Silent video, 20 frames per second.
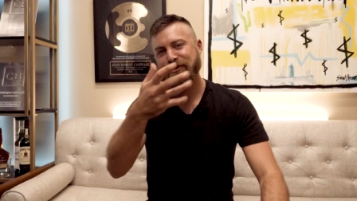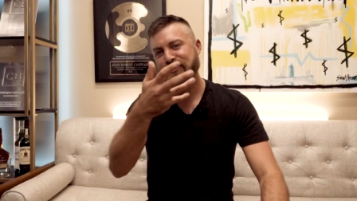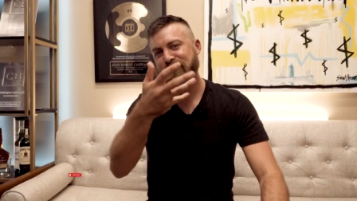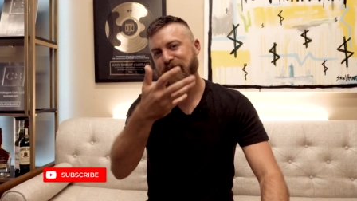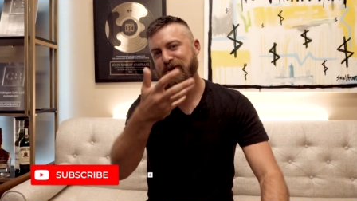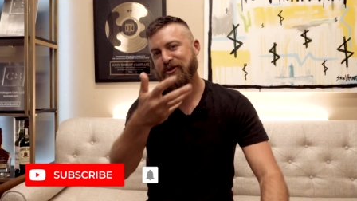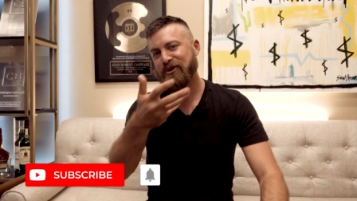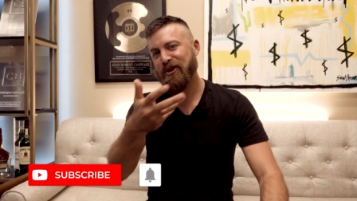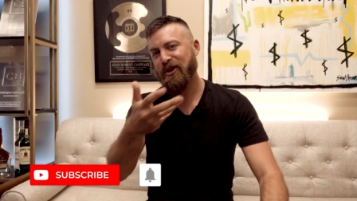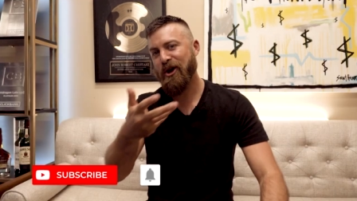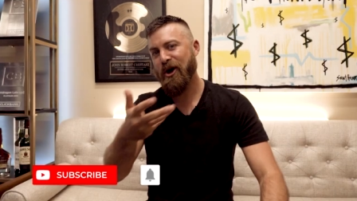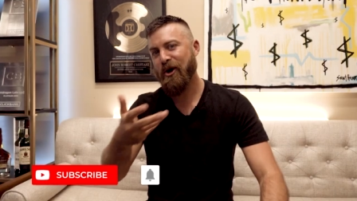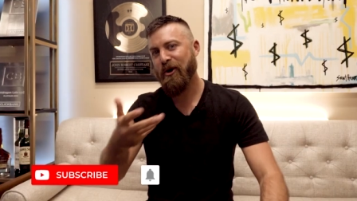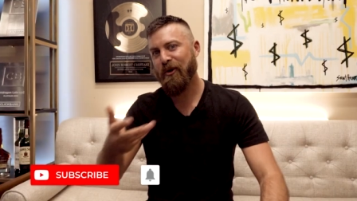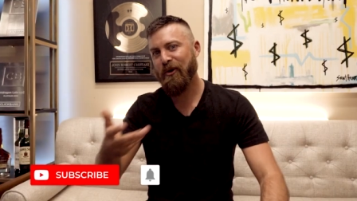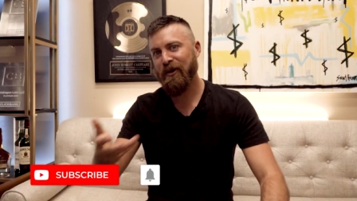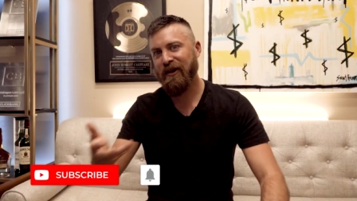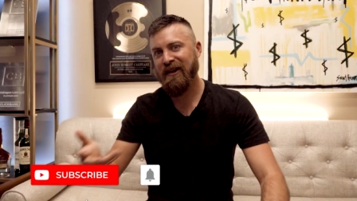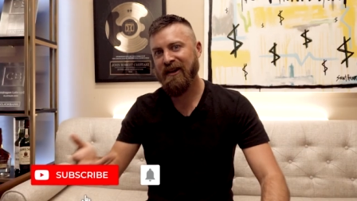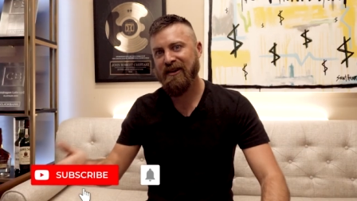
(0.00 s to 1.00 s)

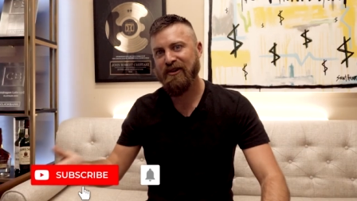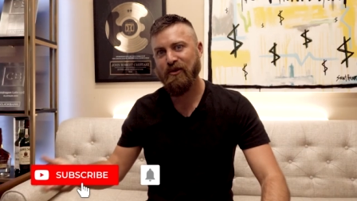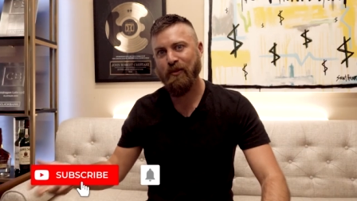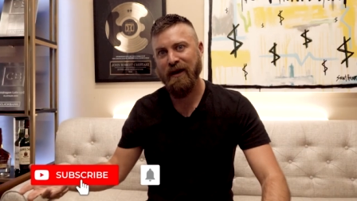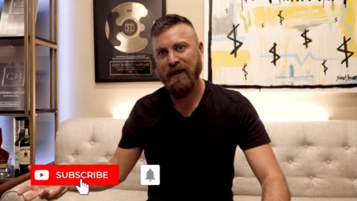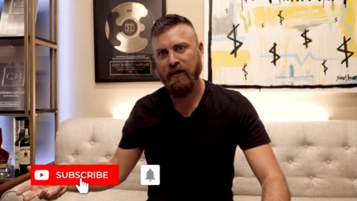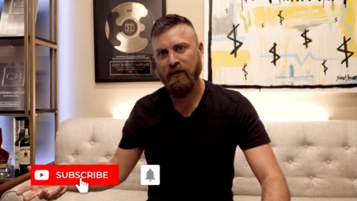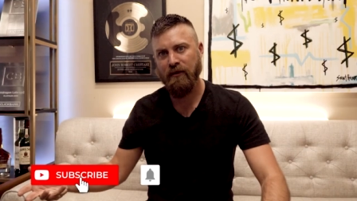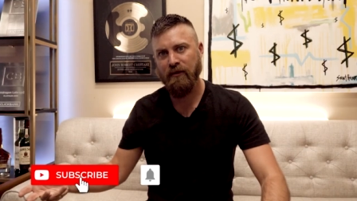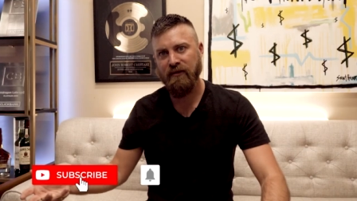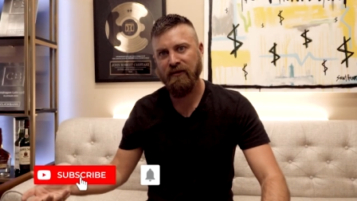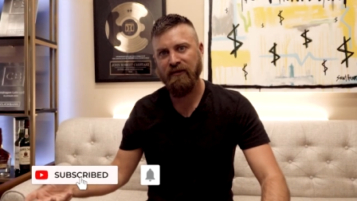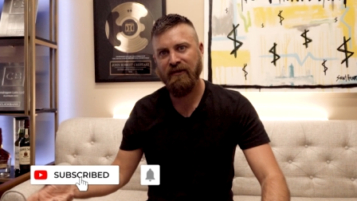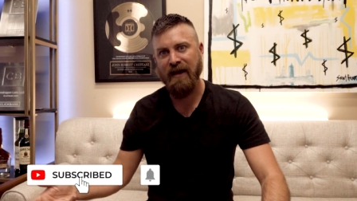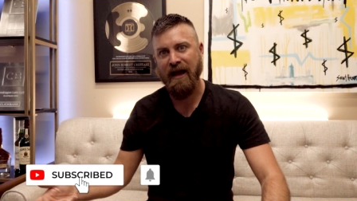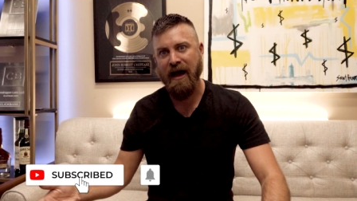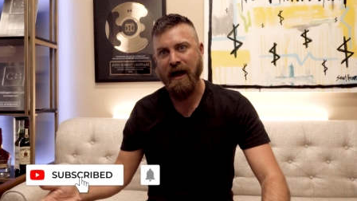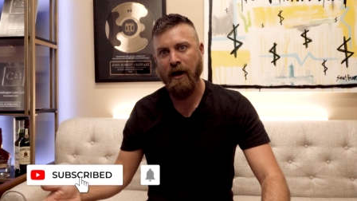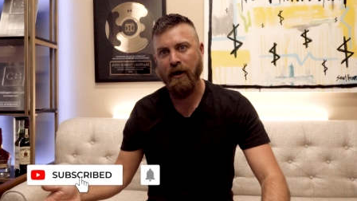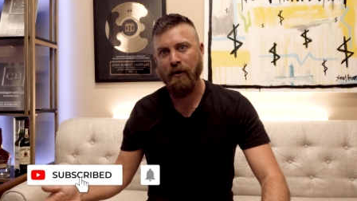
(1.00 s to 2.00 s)
slowly dwindles
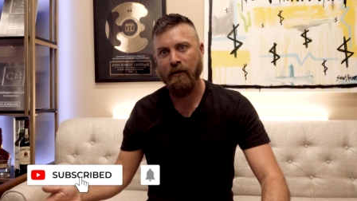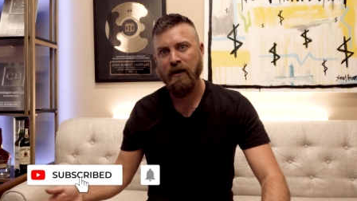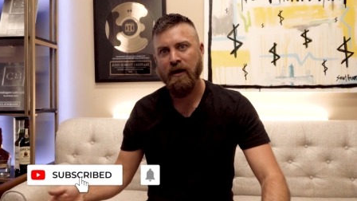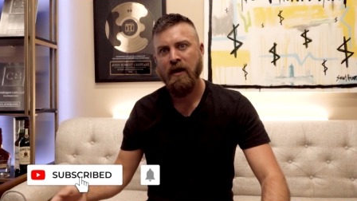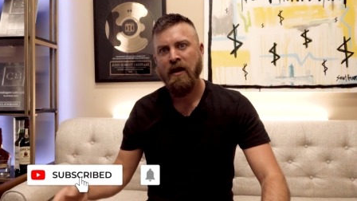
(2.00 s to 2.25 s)
down.